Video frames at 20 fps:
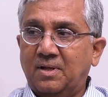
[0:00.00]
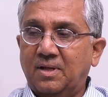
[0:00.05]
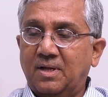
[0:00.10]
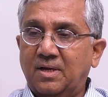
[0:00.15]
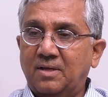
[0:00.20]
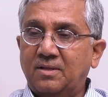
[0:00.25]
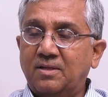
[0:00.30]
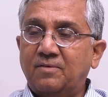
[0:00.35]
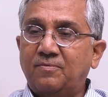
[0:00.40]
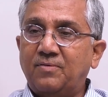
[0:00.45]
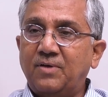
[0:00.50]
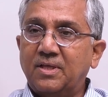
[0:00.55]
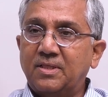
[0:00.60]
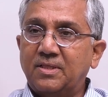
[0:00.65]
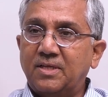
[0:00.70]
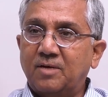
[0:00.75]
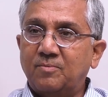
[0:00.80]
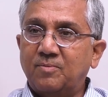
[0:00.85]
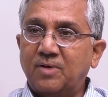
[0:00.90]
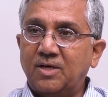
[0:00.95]
And they feel
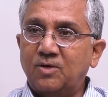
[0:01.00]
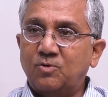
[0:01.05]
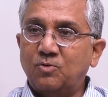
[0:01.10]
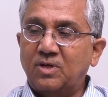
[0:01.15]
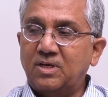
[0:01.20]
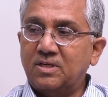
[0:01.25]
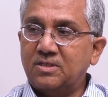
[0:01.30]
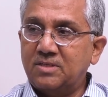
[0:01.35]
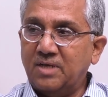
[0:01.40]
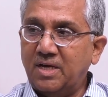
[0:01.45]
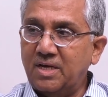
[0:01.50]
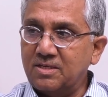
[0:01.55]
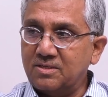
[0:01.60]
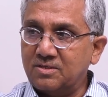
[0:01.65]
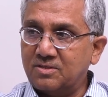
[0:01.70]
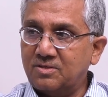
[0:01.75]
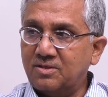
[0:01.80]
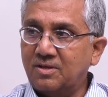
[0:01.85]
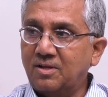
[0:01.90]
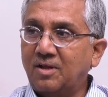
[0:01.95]
that by doing
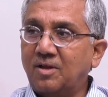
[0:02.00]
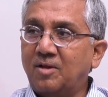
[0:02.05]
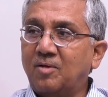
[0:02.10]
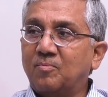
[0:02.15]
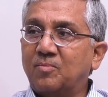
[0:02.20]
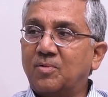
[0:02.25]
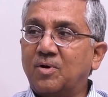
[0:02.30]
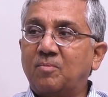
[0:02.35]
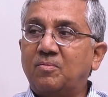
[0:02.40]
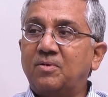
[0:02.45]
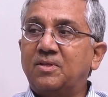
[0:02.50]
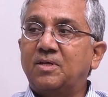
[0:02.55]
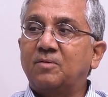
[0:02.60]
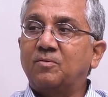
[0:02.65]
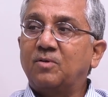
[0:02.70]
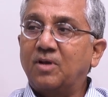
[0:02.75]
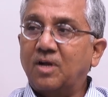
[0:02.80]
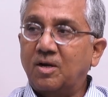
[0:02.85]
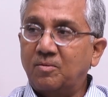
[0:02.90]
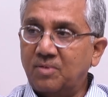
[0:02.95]
science, probably they
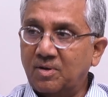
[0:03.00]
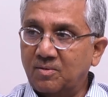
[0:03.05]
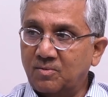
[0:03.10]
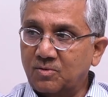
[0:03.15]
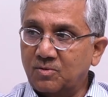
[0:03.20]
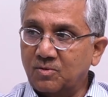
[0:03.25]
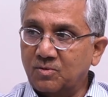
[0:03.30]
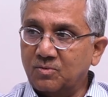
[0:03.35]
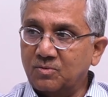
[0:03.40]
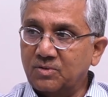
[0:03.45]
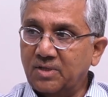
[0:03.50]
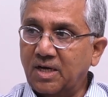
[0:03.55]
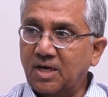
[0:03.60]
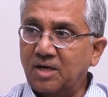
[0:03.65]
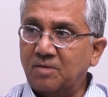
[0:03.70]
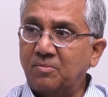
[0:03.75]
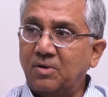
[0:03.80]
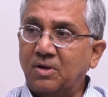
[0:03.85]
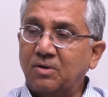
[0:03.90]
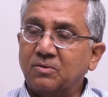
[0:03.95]
will not be able to do
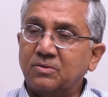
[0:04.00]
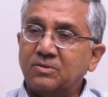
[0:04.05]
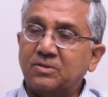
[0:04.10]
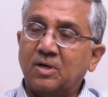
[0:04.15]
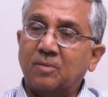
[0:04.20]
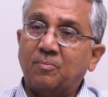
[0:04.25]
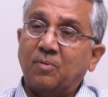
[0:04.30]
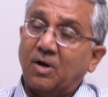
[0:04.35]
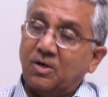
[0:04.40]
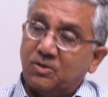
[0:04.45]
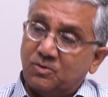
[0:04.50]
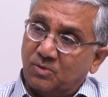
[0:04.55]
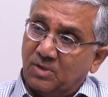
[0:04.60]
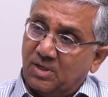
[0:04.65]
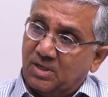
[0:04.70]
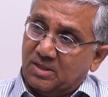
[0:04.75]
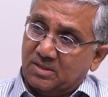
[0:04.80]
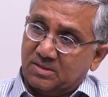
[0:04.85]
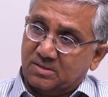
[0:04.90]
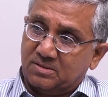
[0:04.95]
that because the
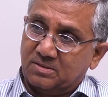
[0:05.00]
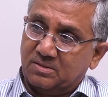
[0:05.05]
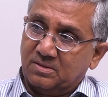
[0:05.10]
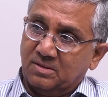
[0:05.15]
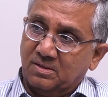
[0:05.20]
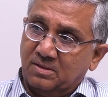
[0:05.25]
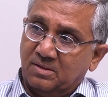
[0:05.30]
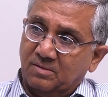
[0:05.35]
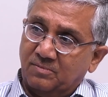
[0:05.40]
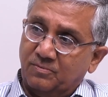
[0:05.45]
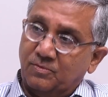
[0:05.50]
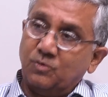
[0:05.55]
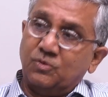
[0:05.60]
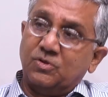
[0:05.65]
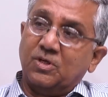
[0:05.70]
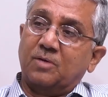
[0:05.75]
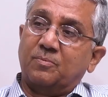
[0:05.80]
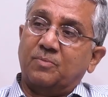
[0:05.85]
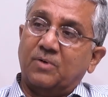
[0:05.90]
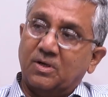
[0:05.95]
opportunities,
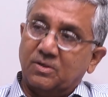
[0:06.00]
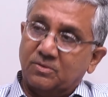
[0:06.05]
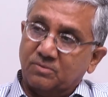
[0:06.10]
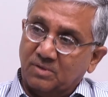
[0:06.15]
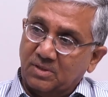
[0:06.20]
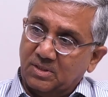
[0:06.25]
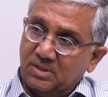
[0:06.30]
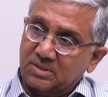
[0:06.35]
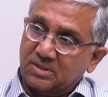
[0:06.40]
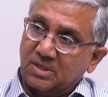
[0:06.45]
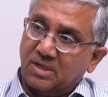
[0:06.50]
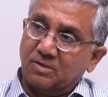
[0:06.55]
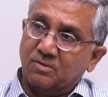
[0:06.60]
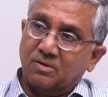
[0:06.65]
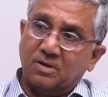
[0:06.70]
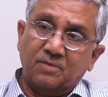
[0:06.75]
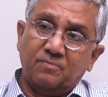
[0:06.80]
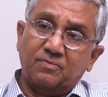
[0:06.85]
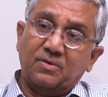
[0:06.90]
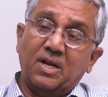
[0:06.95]
future opportunities are
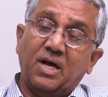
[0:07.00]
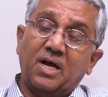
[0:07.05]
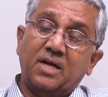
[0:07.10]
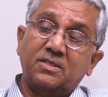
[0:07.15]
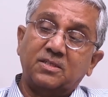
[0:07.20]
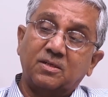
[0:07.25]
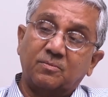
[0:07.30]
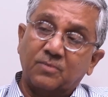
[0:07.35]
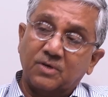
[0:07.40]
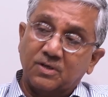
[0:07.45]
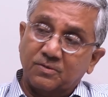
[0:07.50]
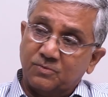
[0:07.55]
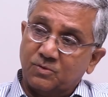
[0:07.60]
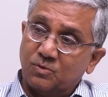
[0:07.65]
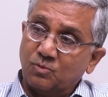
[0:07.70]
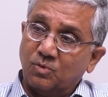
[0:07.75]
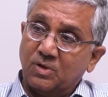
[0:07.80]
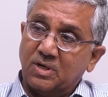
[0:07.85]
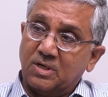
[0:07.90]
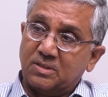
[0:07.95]
not. If large number of
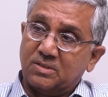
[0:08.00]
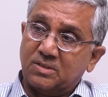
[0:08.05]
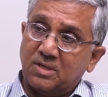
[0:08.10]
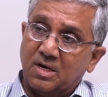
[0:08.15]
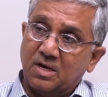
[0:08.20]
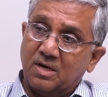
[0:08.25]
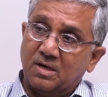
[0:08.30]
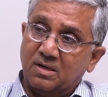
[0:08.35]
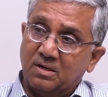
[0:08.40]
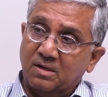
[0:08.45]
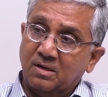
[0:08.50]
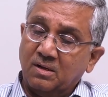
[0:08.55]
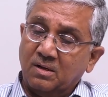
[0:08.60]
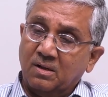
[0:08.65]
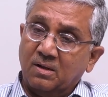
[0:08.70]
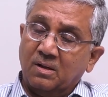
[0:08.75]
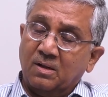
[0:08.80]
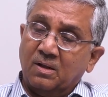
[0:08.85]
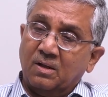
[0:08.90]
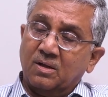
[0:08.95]
students are
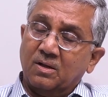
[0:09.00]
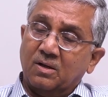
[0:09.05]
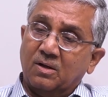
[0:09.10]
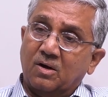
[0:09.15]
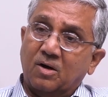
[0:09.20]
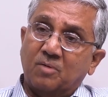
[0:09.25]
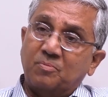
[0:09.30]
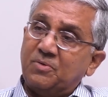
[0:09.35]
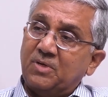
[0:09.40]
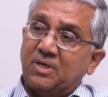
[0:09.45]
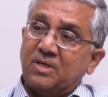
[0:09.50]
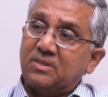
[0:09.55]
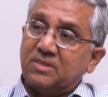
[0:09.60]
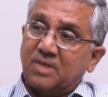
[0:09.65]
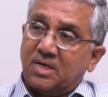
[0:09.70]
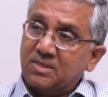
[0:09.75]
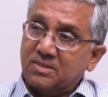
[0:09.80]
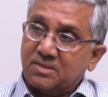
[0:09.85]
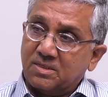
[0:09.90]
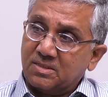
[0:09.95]
opting
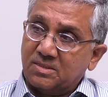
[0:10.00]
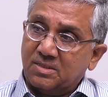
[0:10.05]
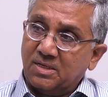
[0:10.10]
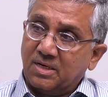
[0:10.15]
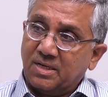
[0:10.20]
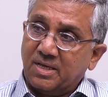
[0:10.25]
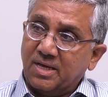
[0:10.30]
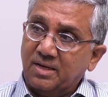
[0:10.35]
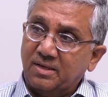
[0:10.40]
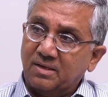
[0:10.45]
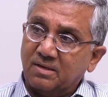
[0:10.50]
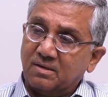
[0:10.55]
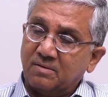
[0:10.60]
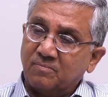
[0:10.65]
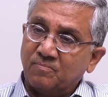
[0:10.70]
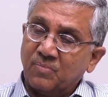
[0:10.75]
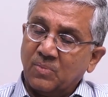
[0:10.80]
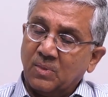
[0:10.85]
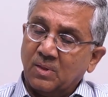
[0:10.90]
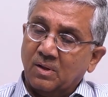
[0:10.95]
science as their career,
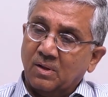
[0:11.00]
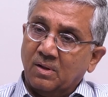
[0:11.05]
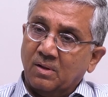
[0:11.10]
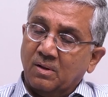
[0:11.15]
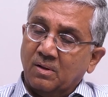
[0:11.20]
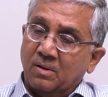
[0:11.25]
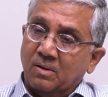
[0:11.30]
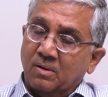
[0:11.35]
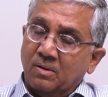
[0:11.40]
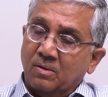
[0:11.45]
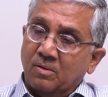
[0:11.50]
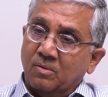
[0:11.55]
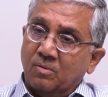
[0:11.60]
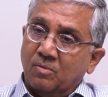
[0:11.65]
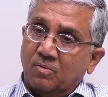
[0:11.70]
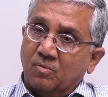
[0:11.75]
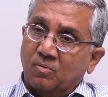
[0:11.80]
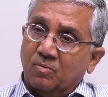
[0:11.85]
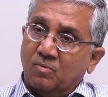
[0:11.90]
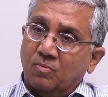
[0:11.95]

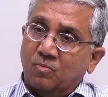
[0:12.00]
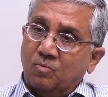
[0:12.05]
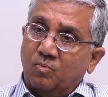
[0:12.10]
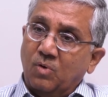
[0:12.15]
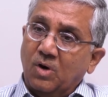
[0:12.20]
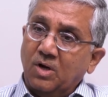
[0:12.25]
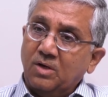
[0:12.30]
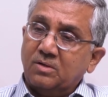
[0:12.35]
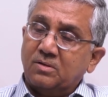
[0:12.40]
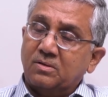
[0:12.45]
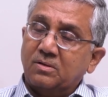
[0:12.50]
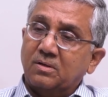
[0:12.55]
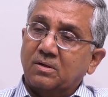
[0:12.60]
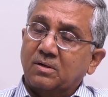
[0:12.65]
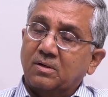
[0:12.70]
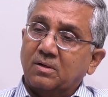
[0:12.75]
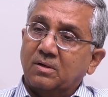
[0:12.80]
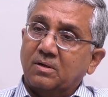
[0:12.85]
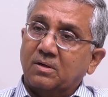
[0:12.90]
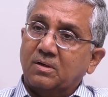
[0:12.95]
what
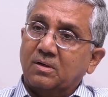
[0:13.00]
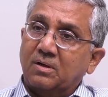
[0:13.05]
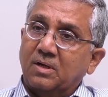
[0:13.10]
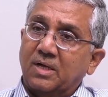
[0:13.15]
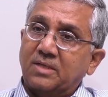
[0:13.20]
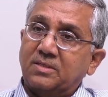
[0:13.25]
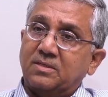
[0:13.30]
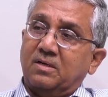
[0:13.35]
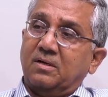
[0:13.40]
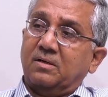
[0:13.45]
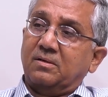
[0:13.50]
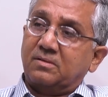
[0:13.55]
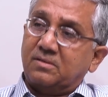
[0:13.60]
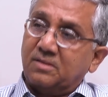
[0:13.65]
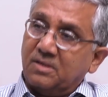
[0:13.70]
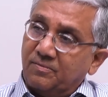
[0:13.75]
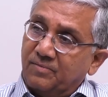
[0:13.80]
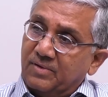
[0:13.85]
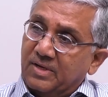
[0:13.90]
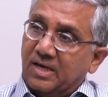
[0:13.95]
as a
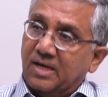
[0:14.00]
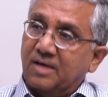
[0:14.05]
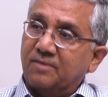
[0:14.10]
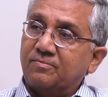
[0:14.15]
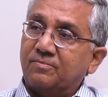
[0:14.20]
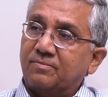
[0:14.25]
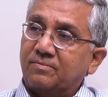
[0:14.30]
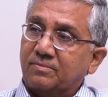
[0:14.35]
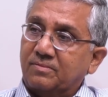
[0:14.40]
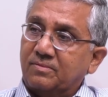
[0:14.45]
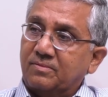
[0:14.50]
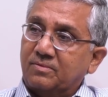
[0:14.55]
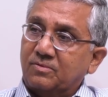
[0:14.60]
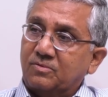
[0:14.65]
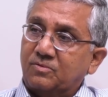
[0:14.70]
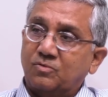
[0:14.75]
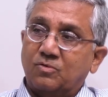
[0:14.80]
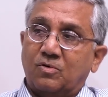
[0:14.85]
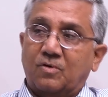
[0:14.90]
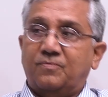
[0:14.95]
country we have
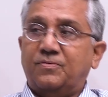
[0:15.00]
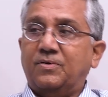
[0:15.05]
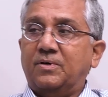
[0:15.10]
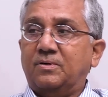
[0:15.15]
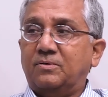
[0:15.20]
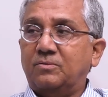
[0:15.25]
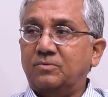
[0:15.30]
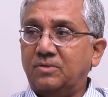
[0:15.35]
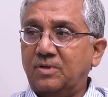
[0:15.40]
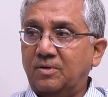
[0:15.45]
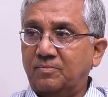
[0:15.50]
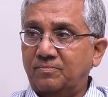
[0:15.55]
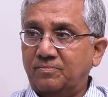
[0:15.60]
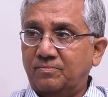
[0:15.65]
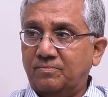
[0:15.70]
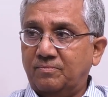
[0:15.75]
to offer to them?